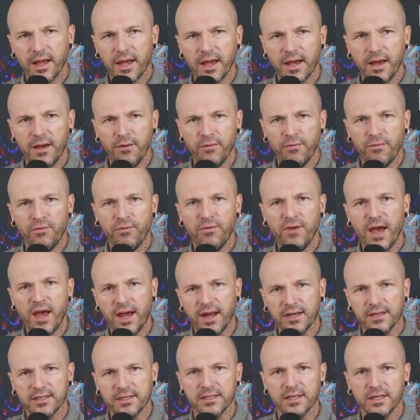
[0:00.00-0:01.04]

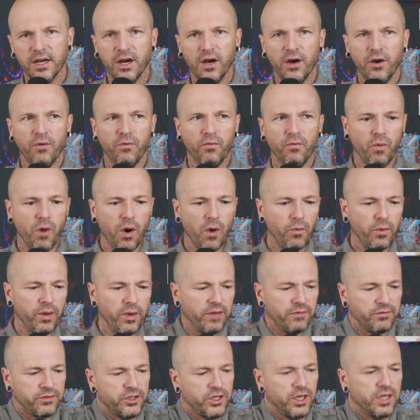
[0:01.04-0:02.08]
effect of what we
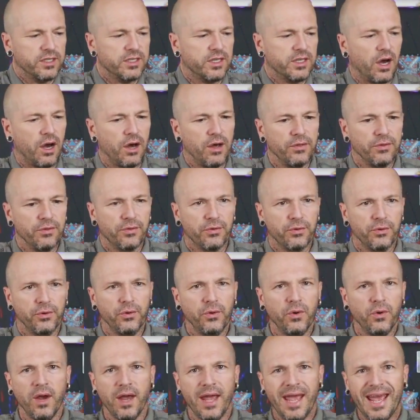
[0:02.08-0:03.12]
have just gone
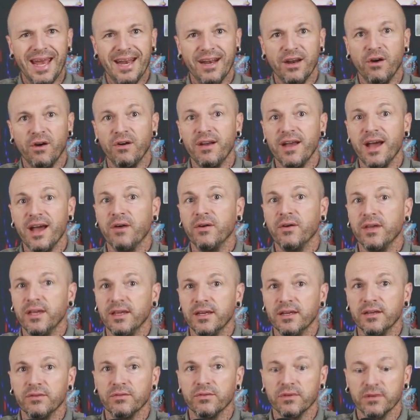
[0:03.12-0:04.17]
through and are now
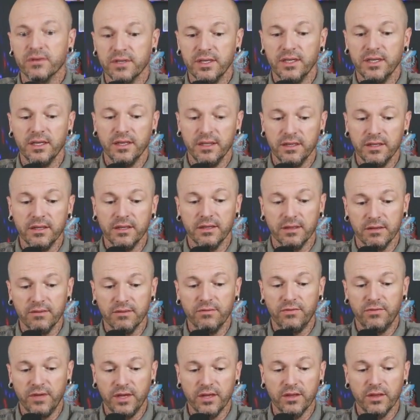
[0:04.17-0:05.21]
in
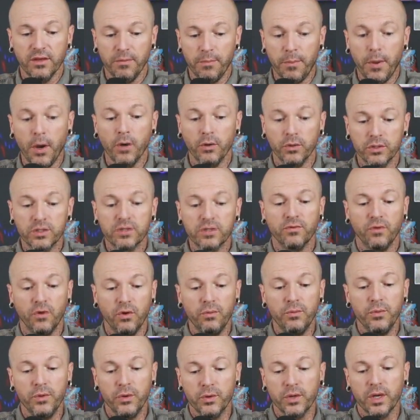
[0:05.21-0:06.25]
via the post full
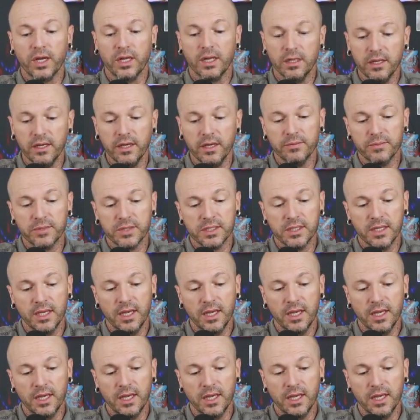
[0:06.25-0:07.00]
moon eclipse